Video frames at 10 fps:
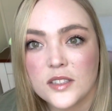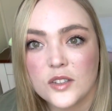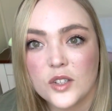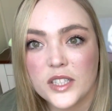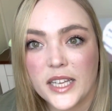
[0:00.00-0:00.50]

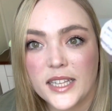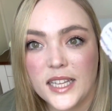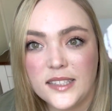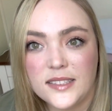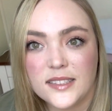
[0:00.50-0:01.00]
look like
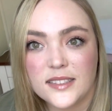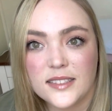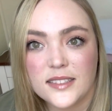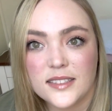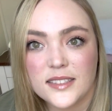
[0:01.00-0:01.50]

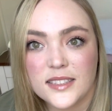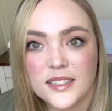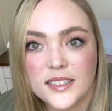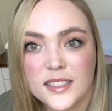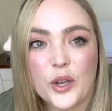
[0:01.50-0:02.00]
this.
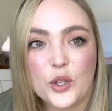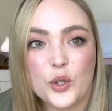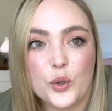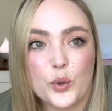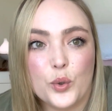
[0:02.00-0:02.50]

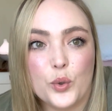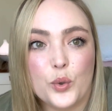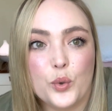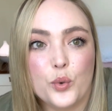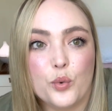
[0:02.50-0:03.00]

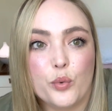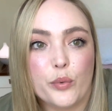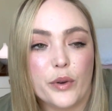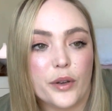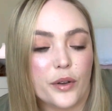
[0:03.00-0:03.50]
You
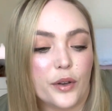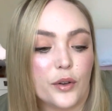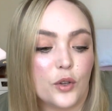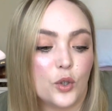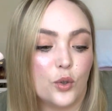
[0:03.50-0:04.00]

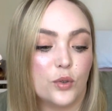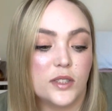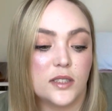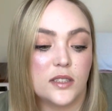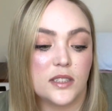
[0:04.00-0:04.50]

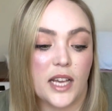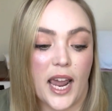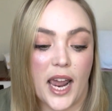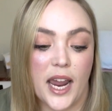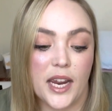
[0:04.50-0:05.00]
use
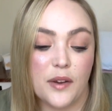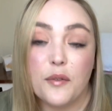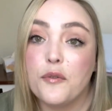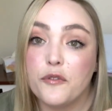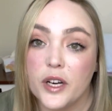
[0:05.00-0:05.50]
a
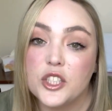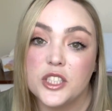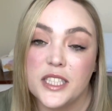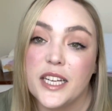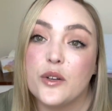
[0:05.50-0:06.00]
fresh
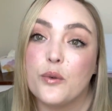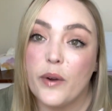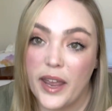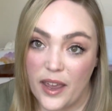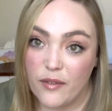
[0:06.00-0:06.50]
needle
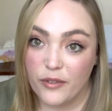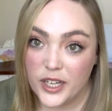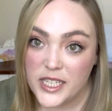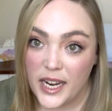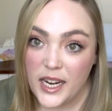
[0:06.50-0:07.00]
every
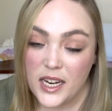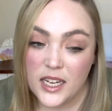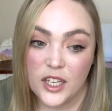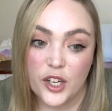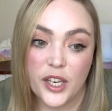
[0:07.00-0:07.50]
day,
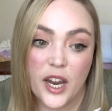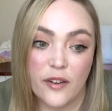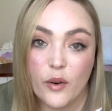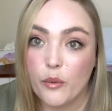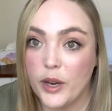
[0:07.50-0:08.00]

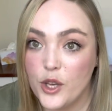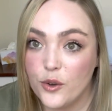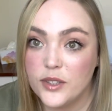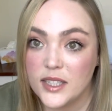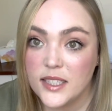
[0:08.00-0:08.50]
never
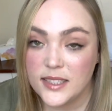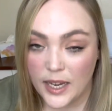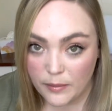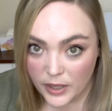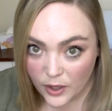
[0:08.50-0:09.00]
reuse the
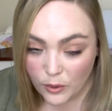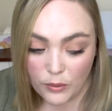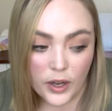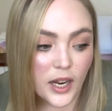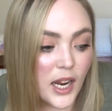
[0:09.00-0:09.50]
same needle.
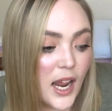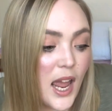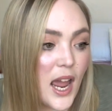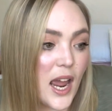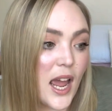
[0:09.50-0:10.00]

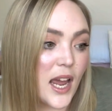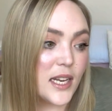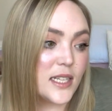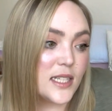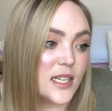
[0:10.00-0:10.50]

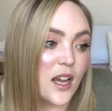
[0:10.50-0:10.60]
And